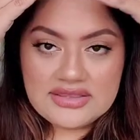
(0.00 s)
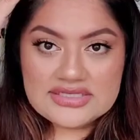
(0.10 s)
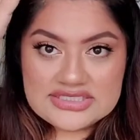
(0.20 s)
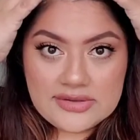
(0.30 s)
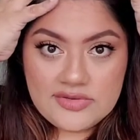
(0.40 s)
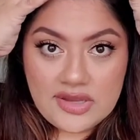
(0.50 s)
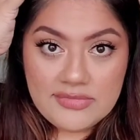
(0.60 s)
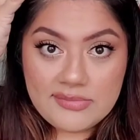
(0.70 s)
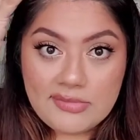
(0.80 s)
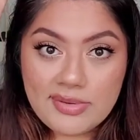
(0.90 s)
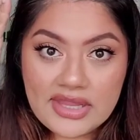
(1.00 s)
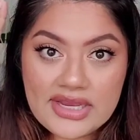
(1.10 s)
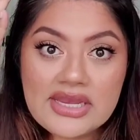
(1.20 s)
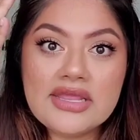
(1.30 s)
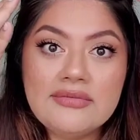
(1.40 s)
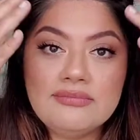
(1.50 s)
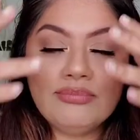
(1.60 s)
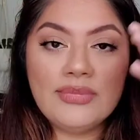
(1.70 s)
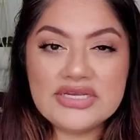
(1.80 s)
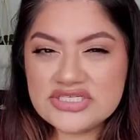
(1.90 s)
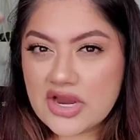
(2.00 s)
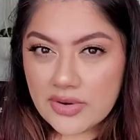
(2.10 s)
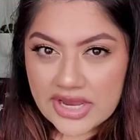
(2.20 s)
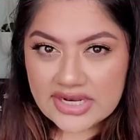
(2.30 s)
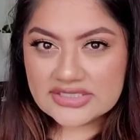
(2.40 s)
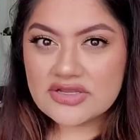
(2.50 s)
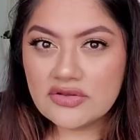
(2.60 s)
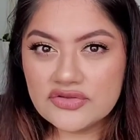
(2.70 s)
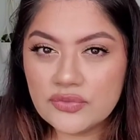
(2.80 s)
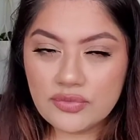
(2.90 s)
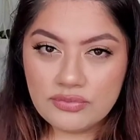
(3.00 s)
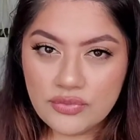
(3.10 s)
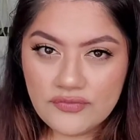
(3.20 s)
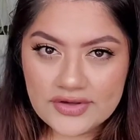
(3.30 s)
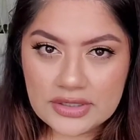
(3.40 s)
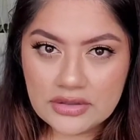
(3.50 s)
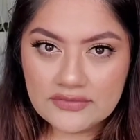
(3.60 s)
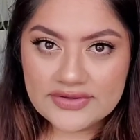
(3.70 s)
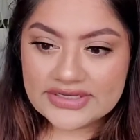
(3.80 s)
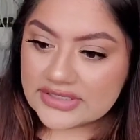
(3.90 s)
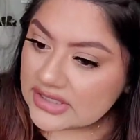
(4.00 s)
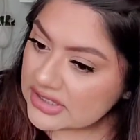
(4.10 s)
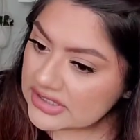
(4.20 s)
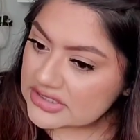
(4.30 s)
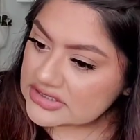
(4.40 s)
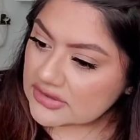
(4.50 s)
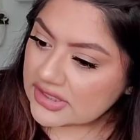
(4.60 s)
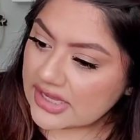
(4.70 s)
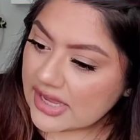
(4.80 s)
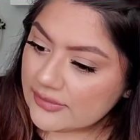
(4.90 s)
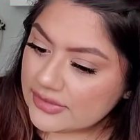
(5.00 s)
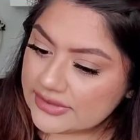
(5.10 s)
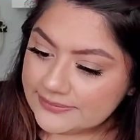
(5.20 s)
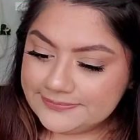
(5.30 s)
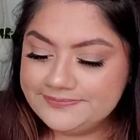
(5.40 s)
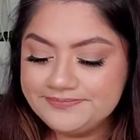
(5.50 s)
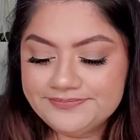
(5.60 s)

at the same time that I'm applying it, my shower head is also removing all of it. So like I would